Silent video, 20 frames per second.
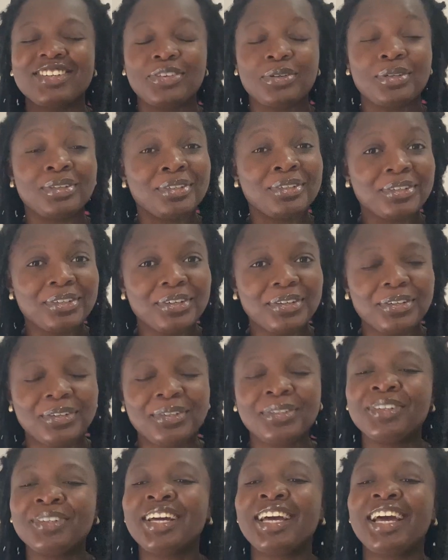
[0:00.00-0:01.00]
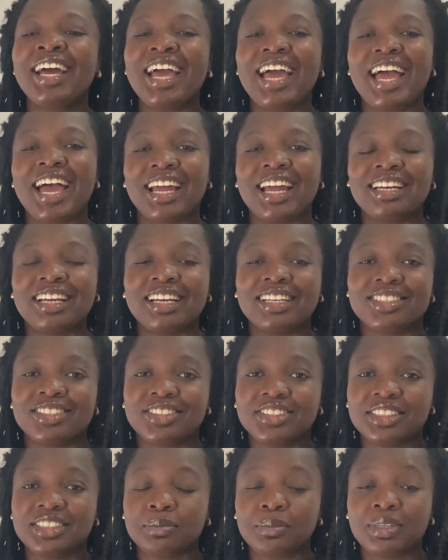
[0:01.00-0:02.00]
Woohoo! And I
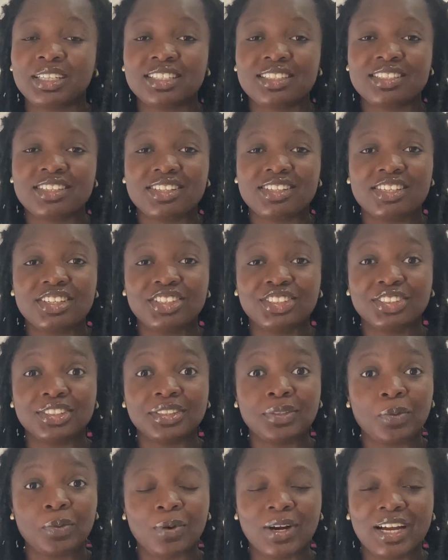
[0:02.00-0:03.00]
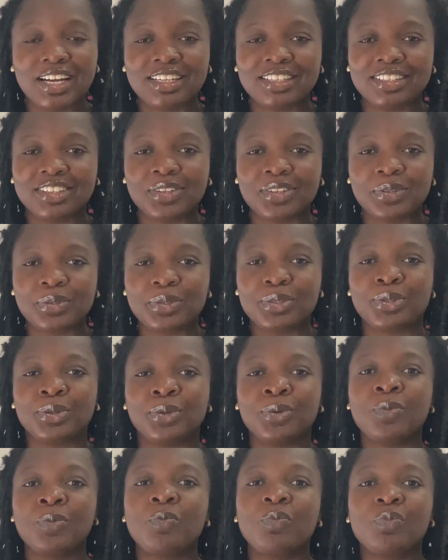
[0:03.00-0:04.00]
turned in my dissertation a while ago,
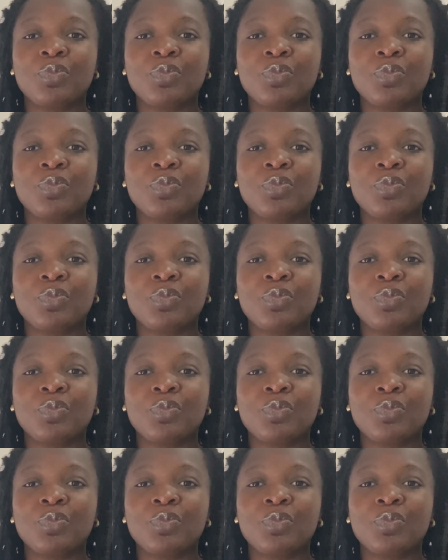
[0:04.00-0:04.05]
so